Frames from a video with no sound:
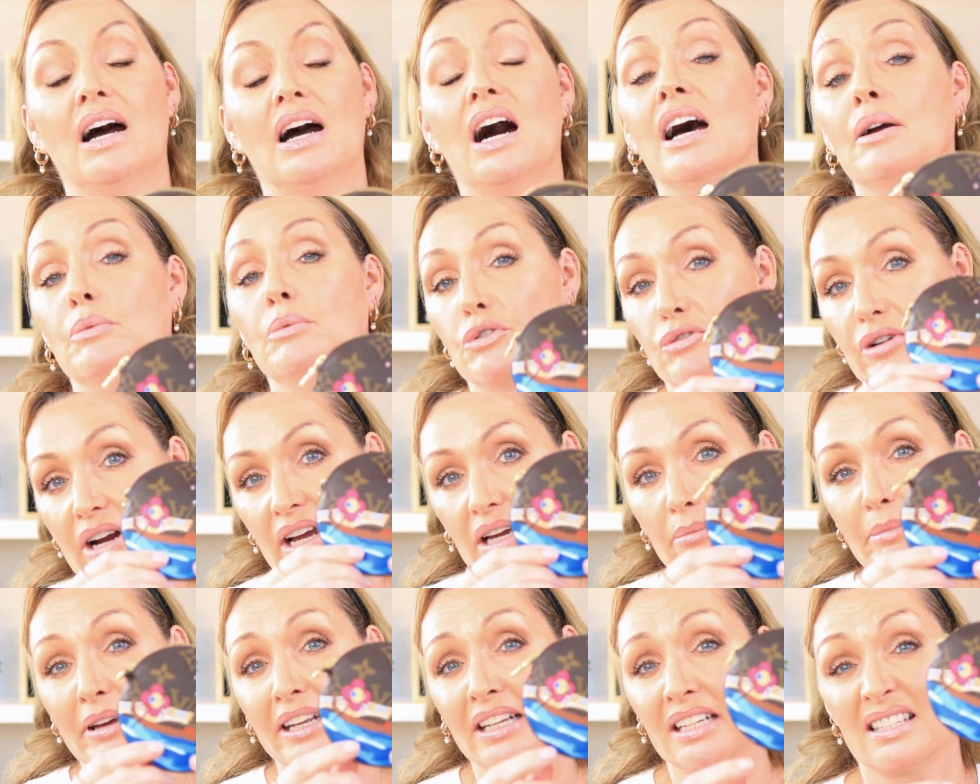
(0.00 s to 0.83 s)
I would
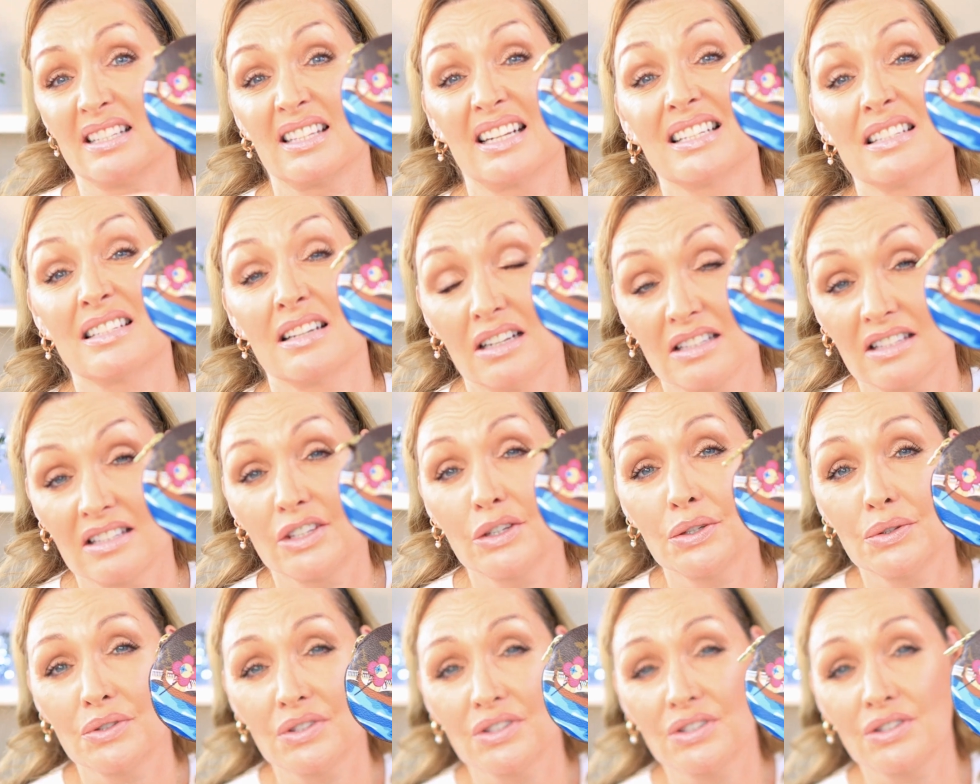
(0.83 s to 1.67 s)
recommend this. It has lots
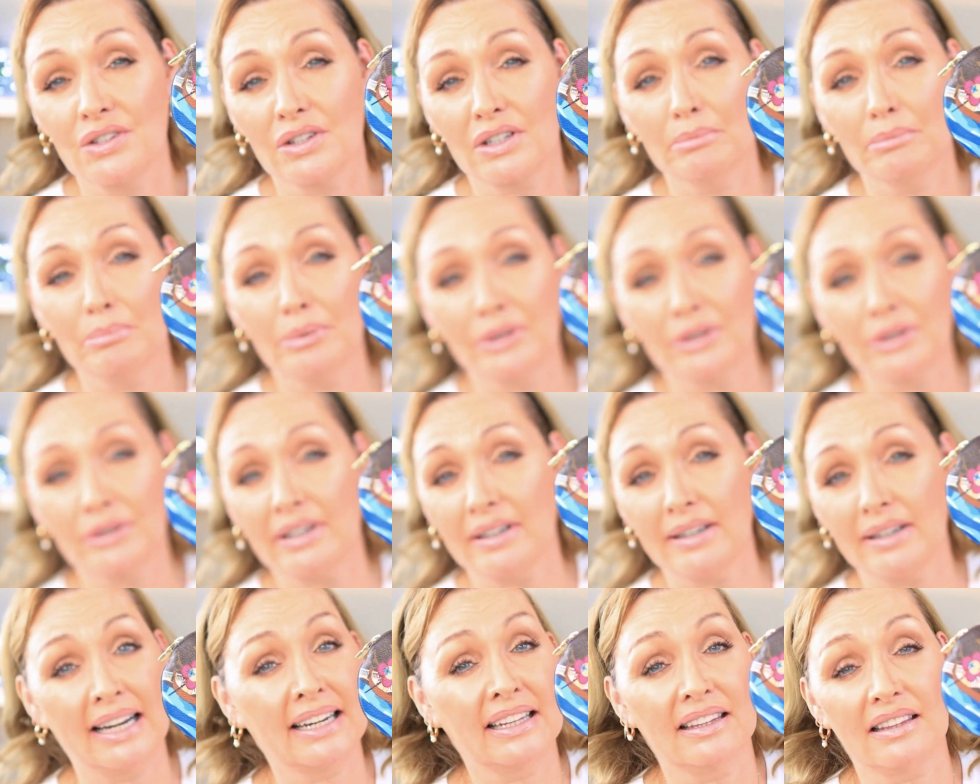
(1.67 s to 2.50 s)
of uses. You can put
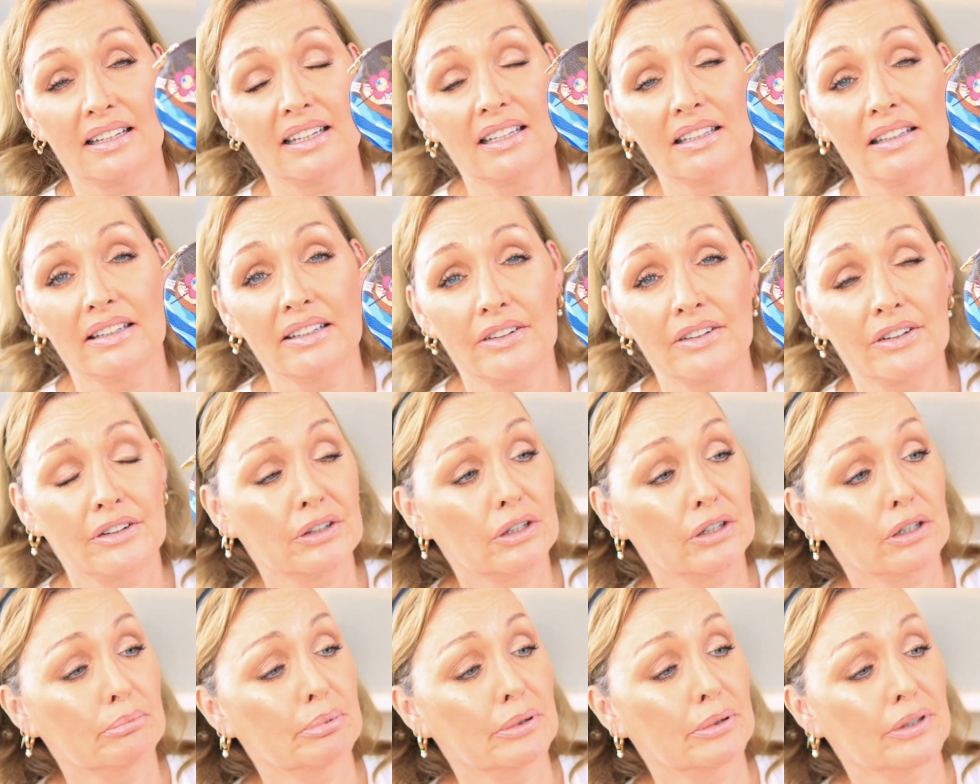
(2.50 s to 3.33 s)
anything in here.
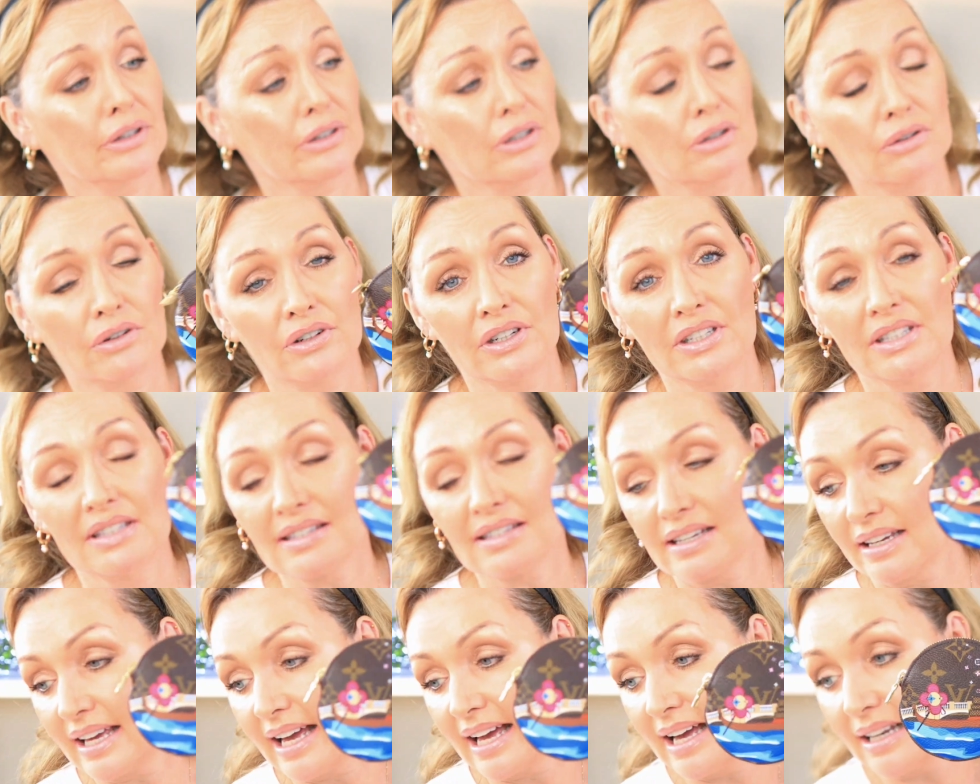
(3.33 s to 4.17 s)
You can put your
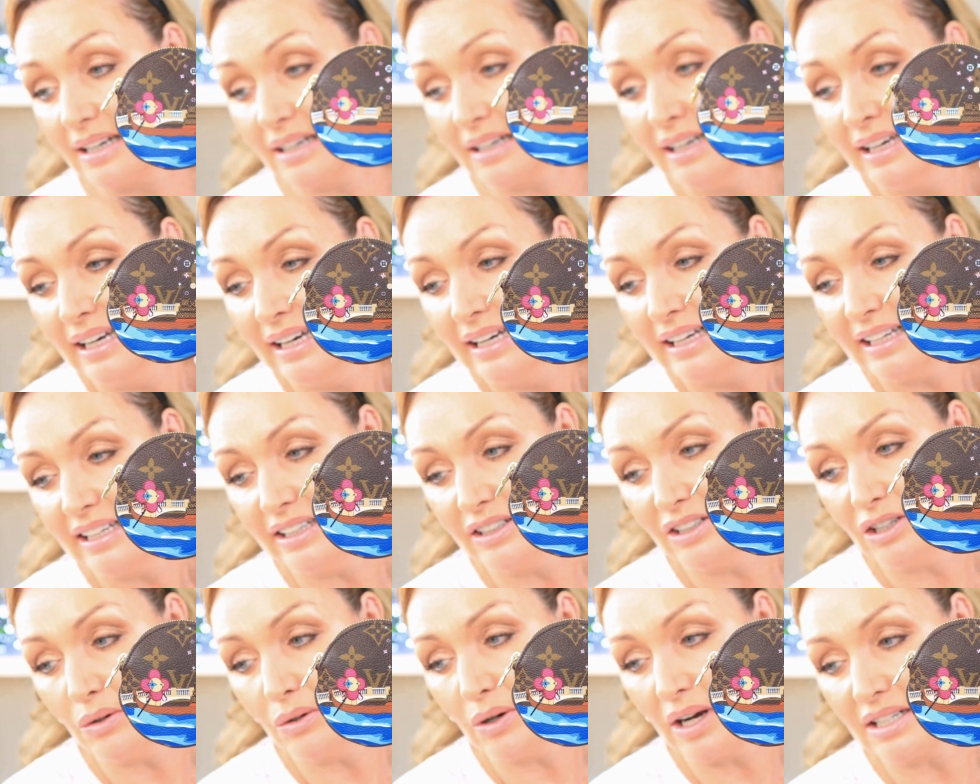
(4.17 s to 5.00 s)
coins again,
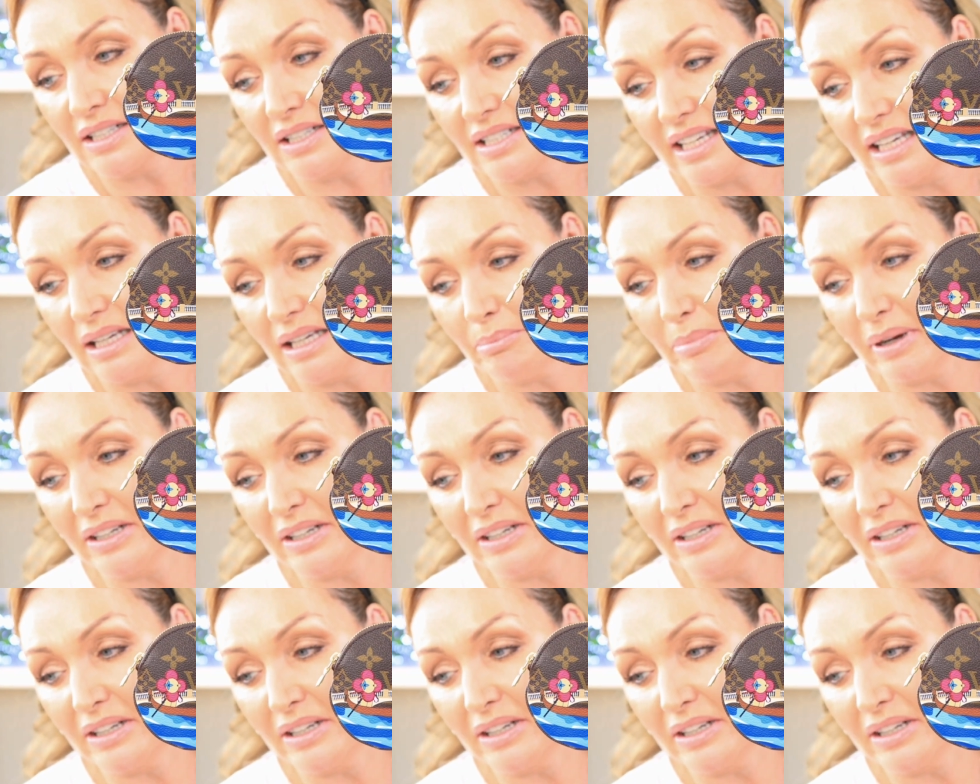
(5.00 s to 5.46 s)
and